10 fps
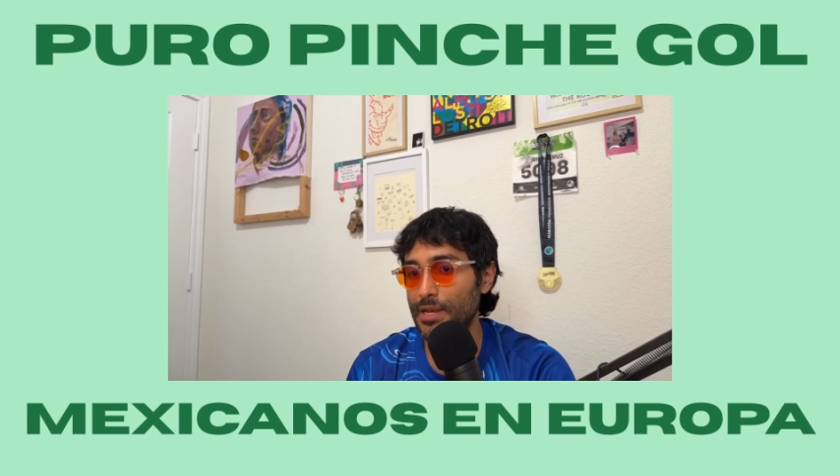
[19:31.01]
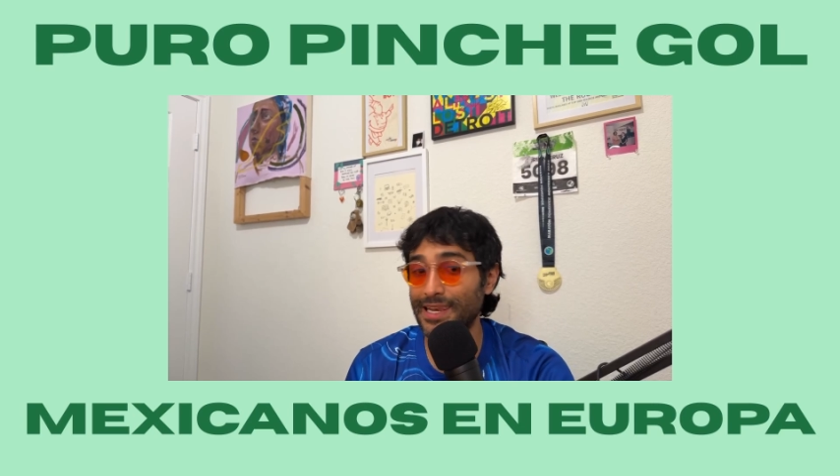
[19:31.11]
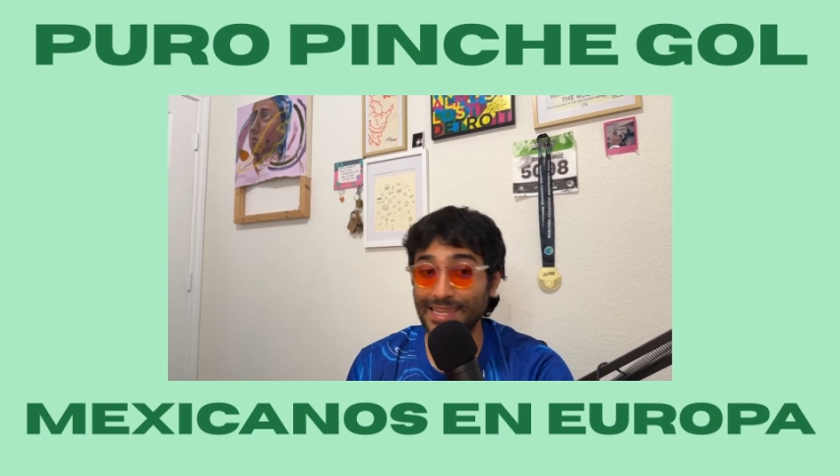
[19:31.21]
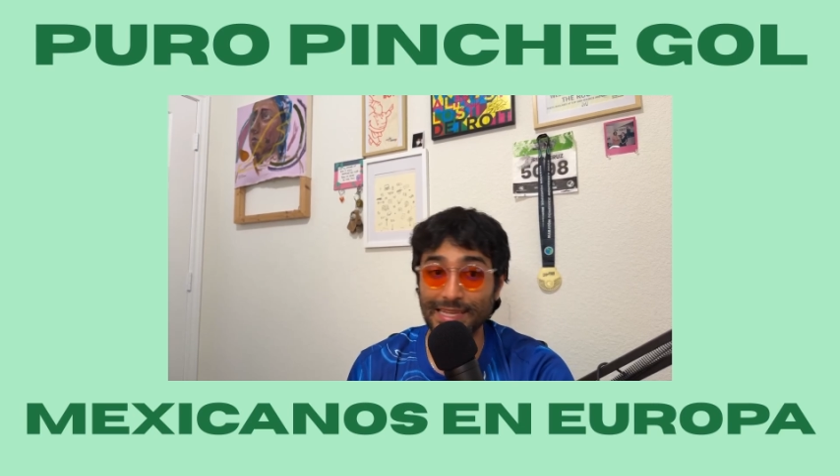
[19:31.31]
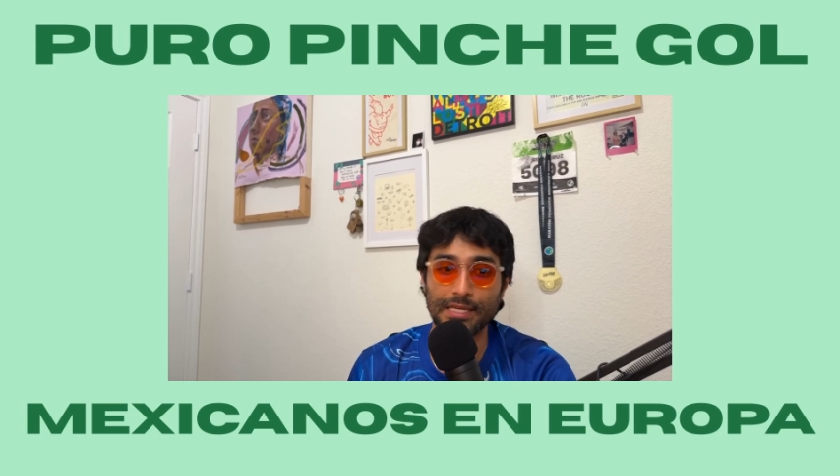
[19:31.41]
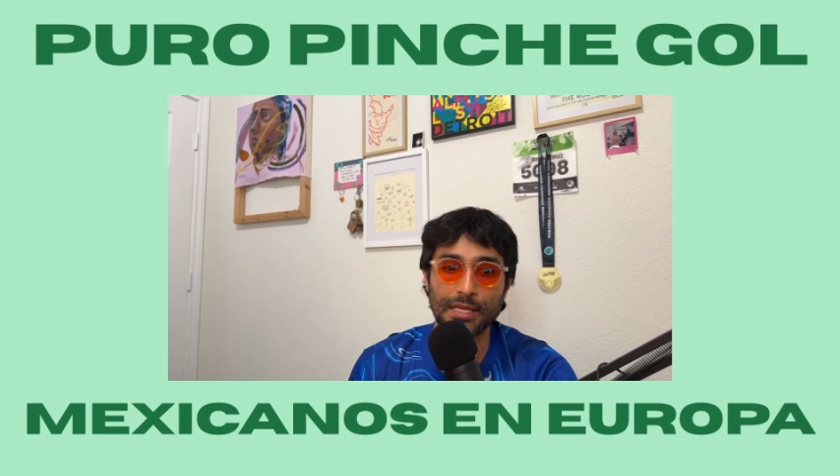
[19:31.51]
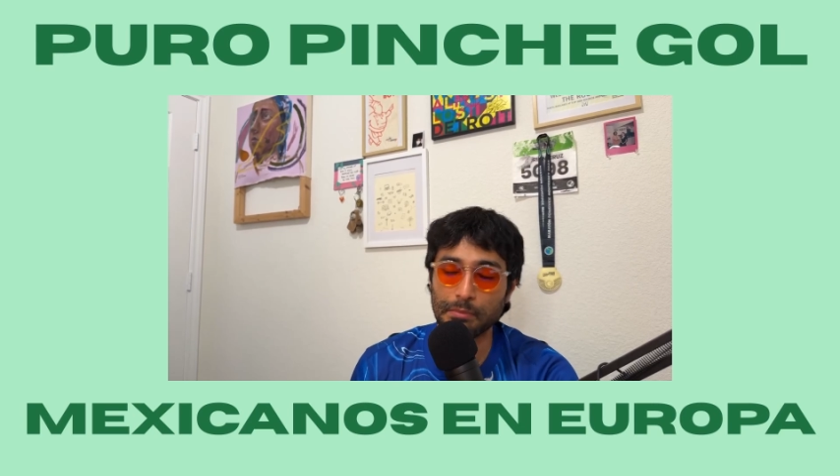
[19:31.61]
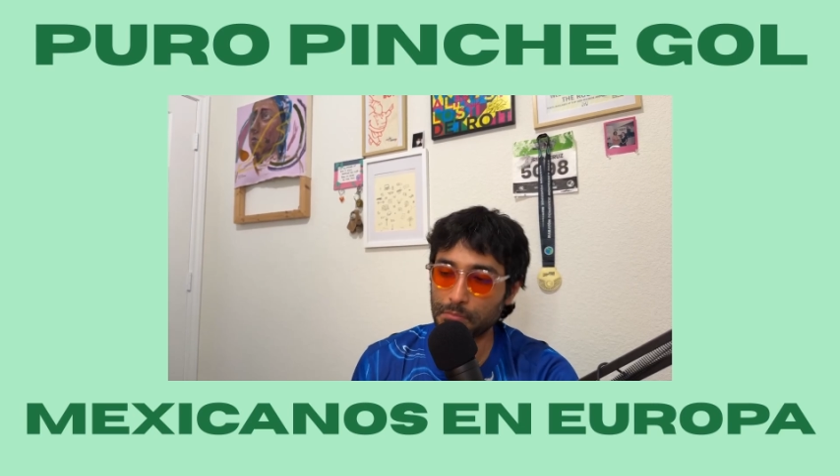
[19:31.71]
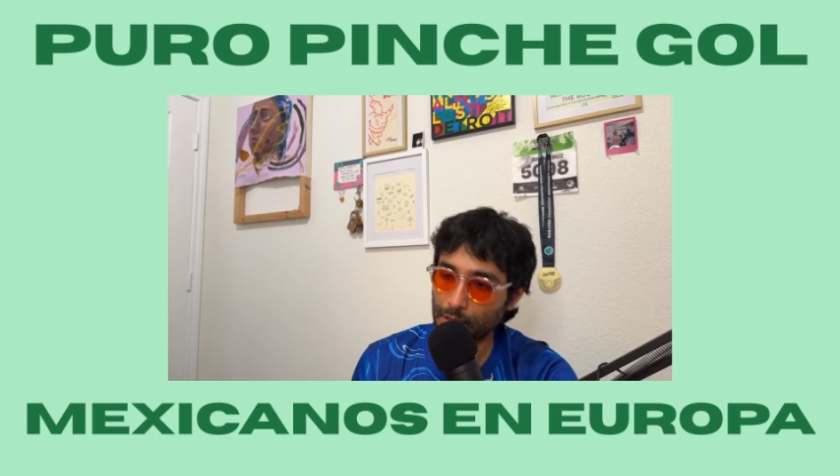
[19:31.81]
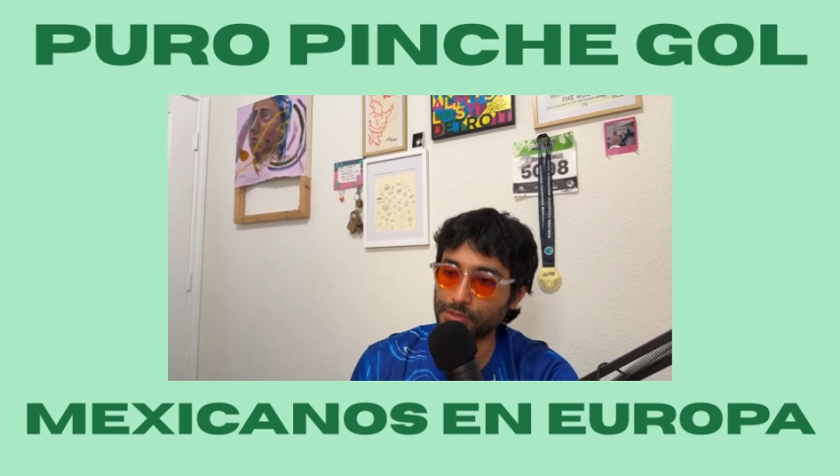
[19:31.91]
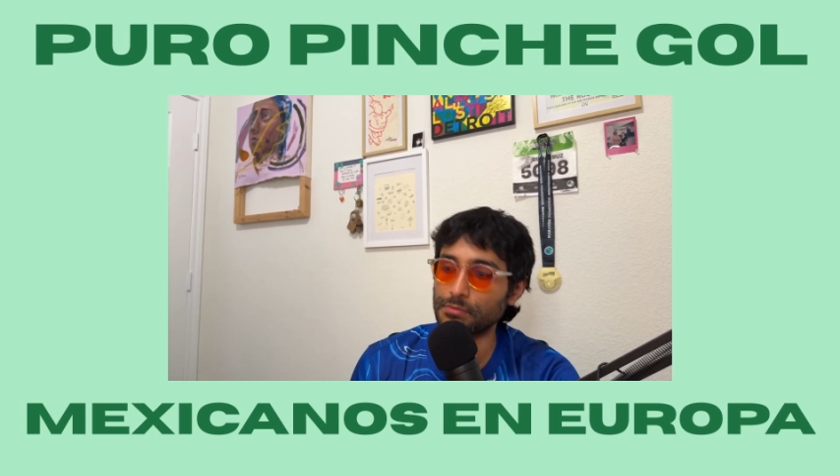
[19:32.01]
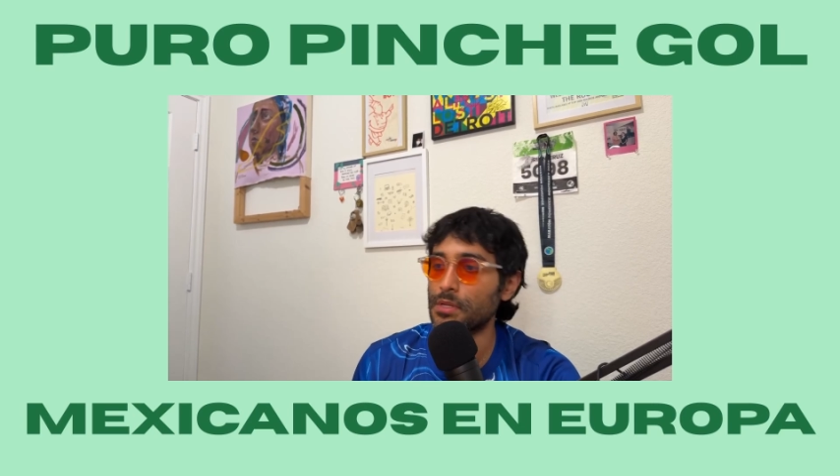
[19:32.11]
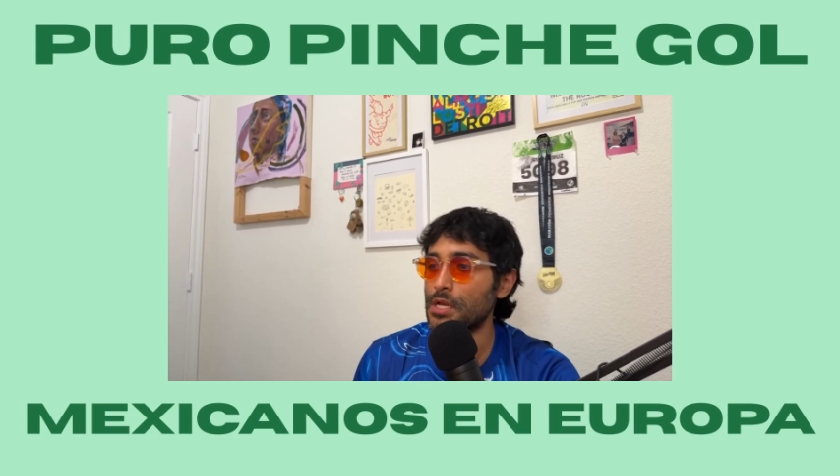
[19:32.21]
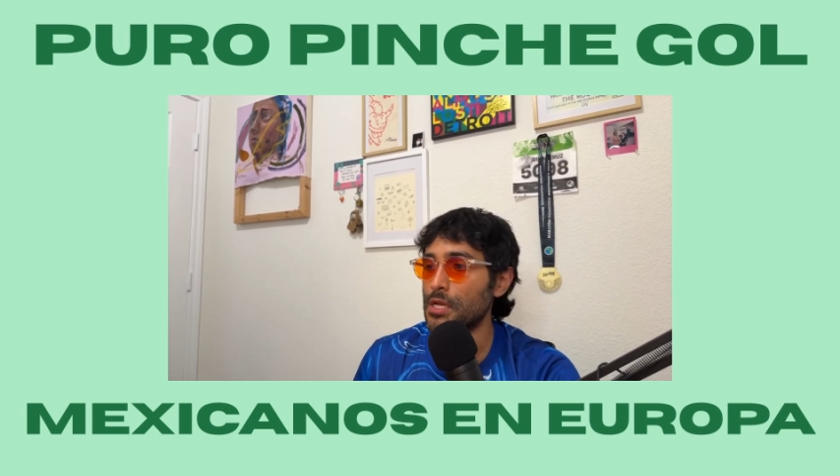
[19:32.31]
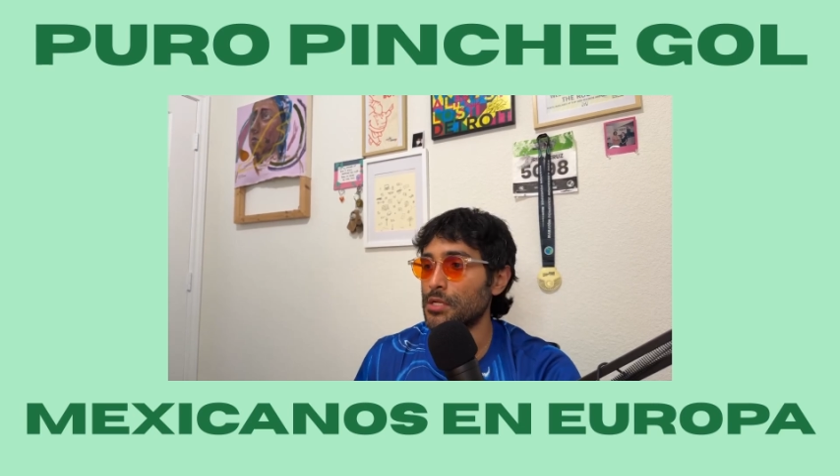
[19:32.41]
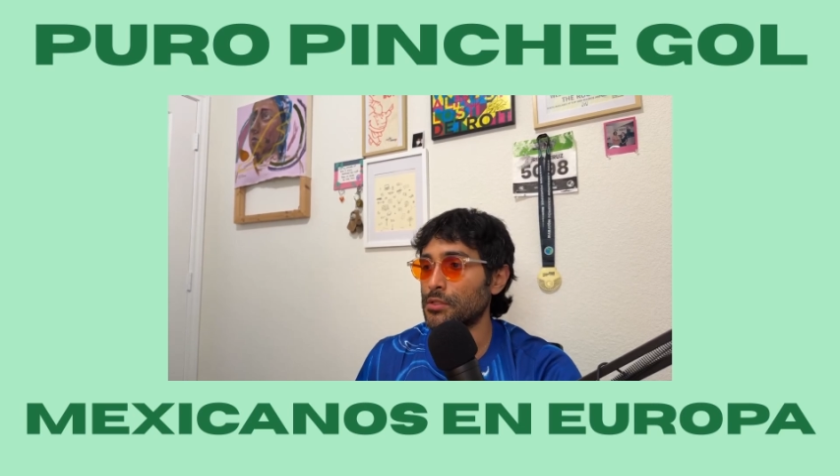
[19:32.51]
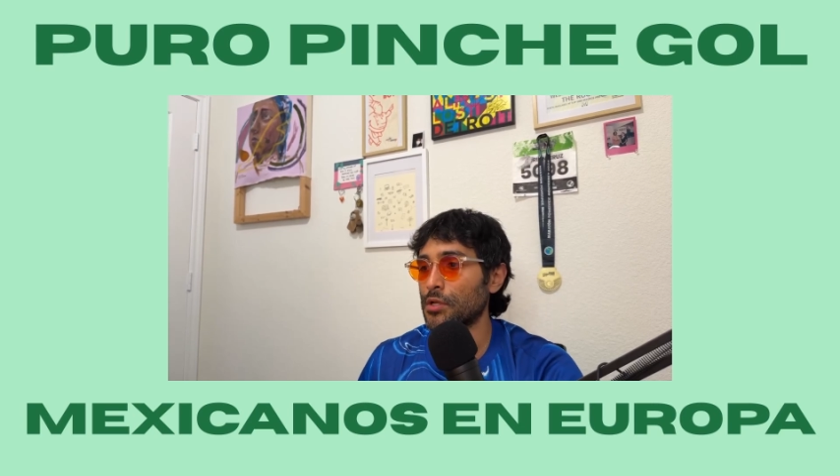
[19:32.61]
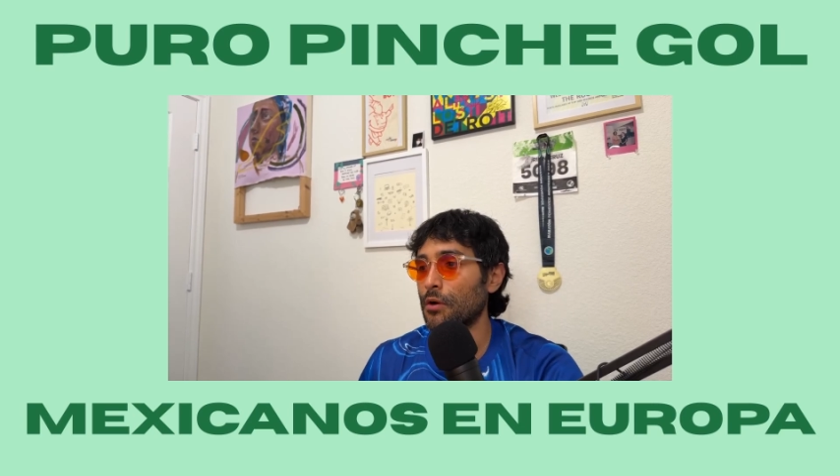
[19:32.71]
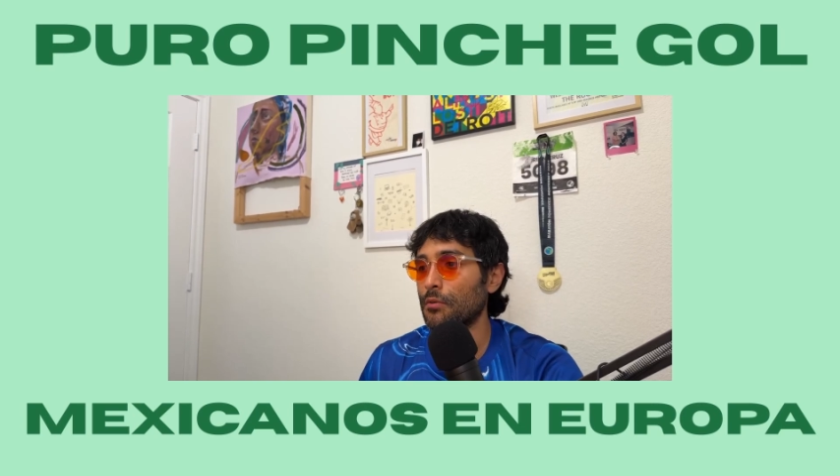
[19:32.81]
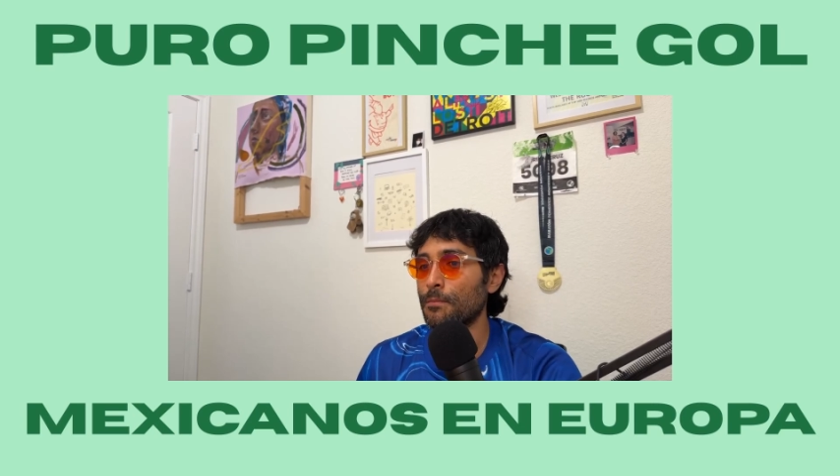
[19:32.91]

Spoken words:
League in Belgium. So